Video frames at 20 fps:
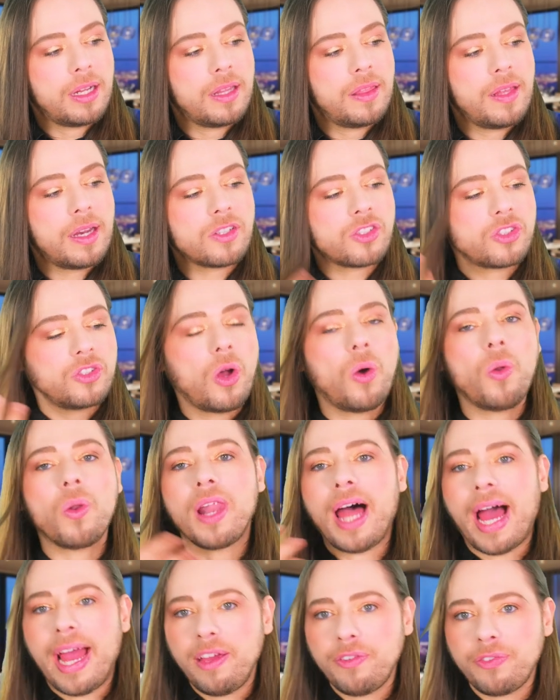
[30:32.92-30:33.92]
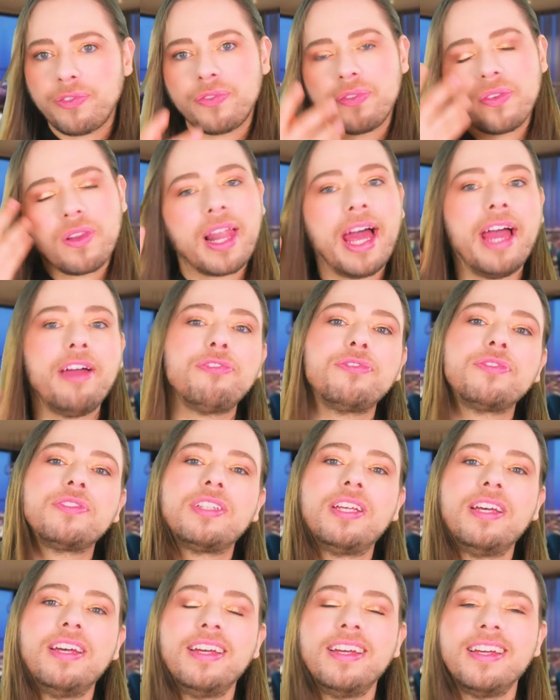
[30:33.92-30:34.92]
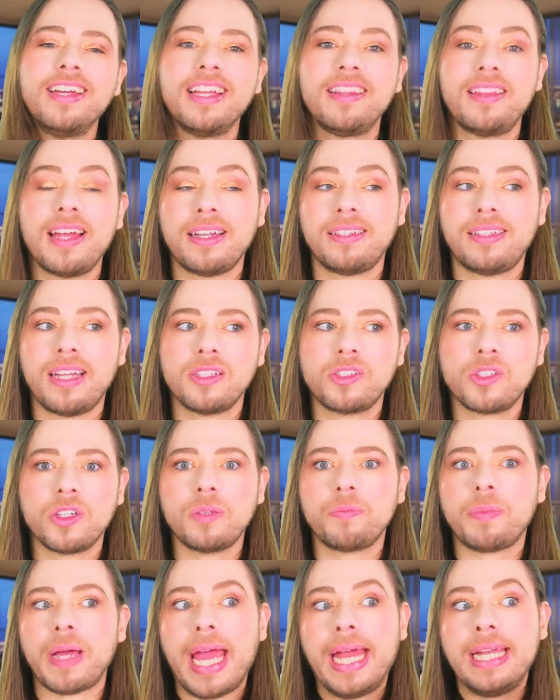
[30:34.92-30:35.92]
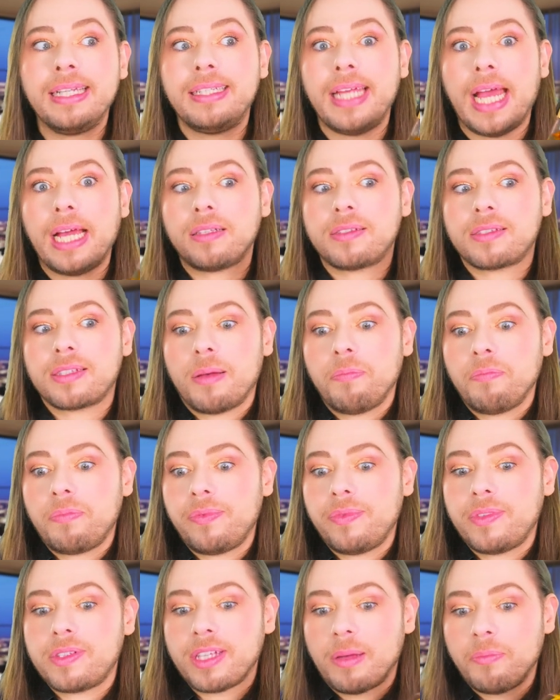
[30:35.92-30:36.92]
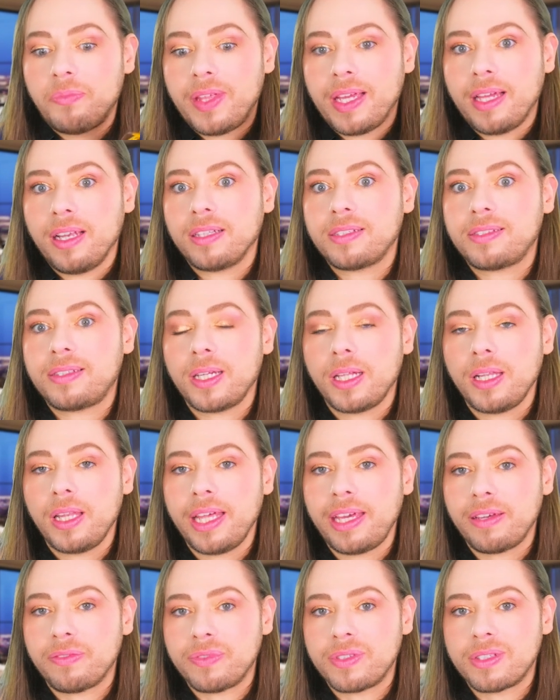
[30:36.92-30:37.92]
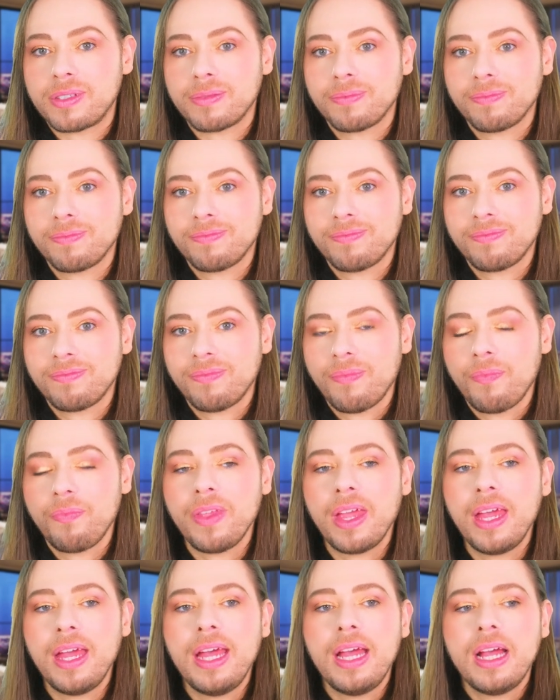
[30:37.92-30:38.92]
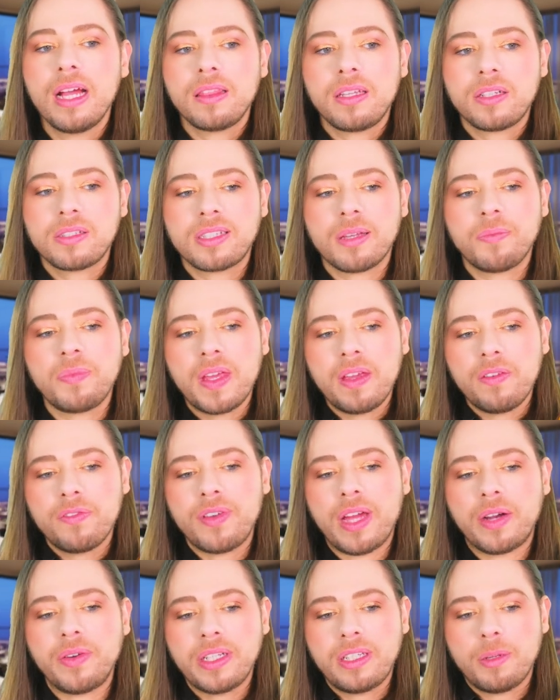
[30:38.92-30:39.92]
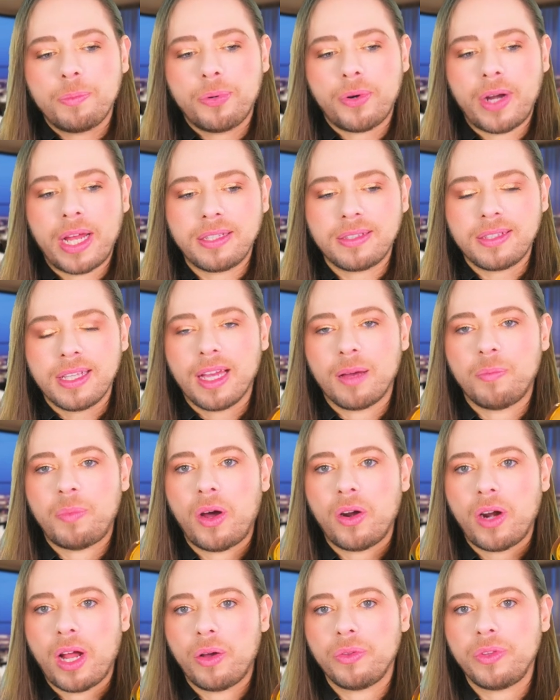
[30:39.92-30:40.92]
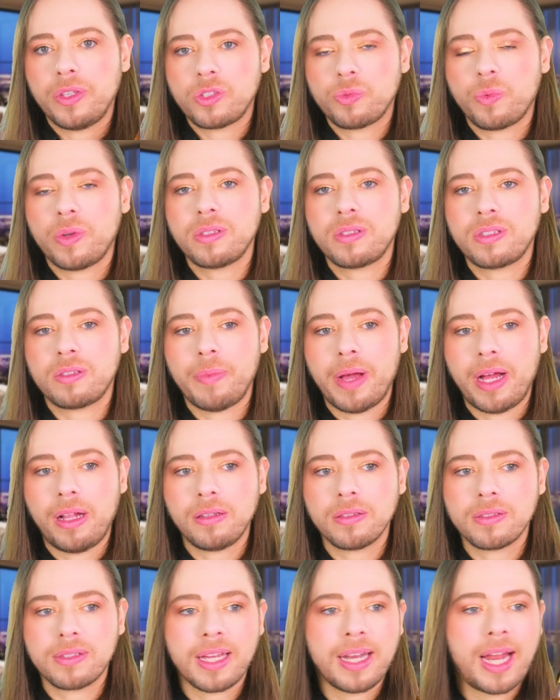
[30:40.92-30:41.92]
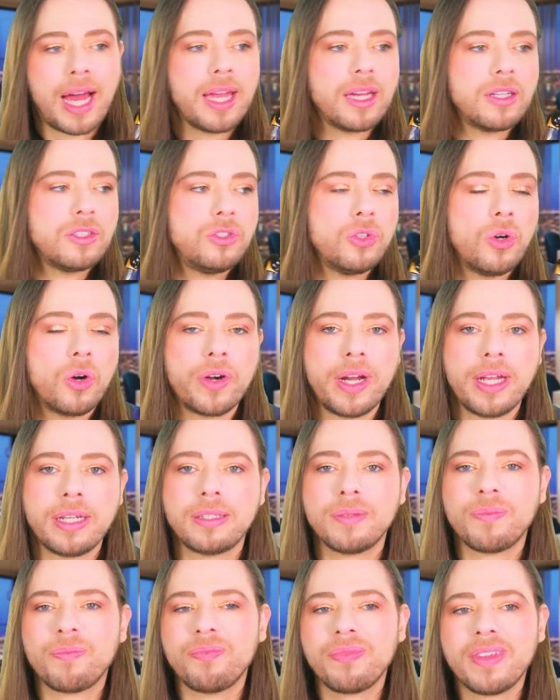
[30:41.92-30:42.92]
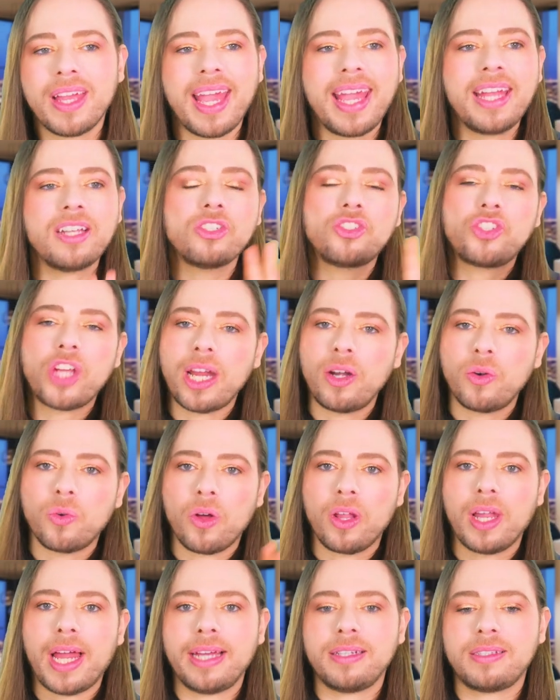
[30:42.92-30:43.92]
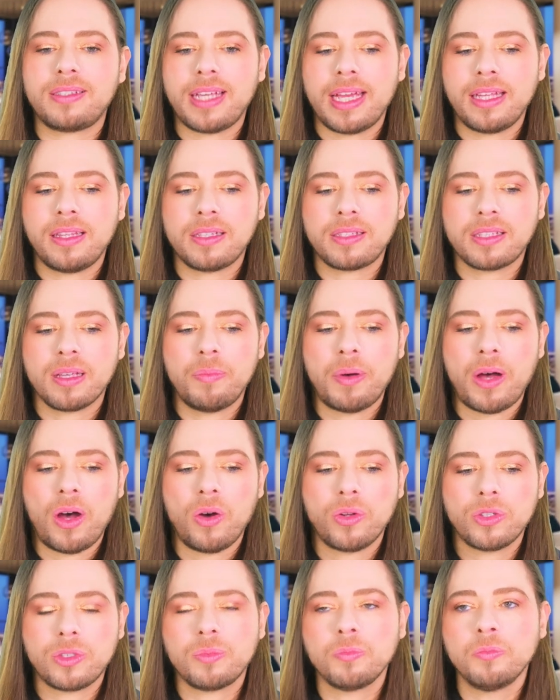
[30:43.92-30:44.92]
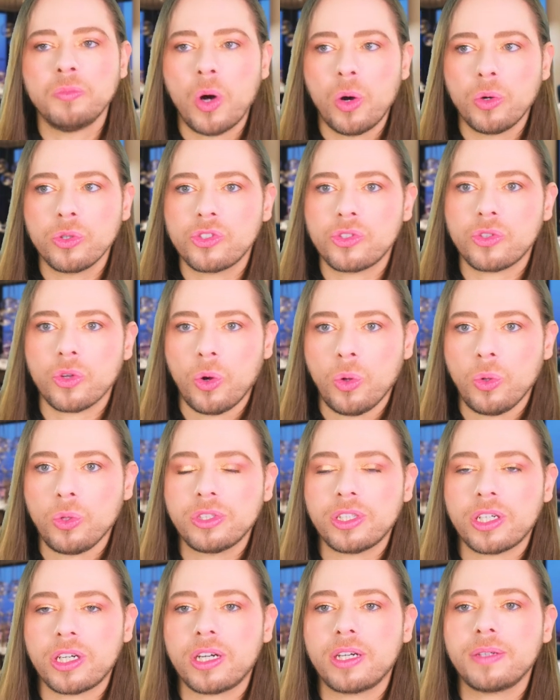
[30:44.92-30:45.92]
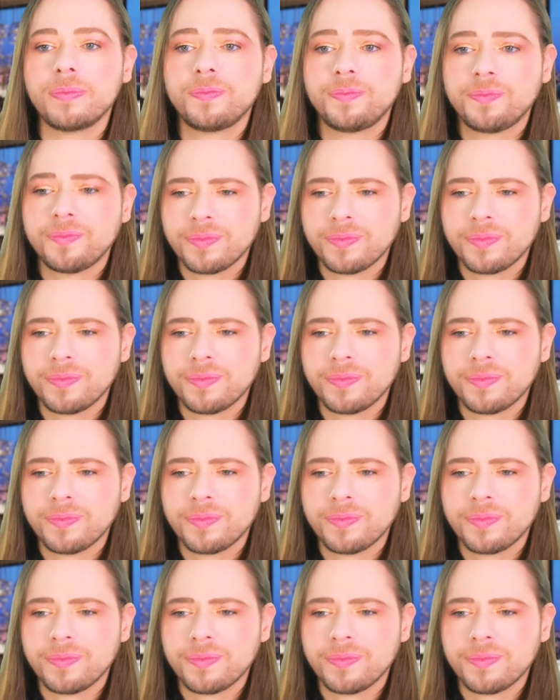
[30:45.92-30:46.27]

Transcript: there's no life left in that desert, and yet some something still lives. There's something very depressing about how this one smells, and I adore it. In general, I say this about most older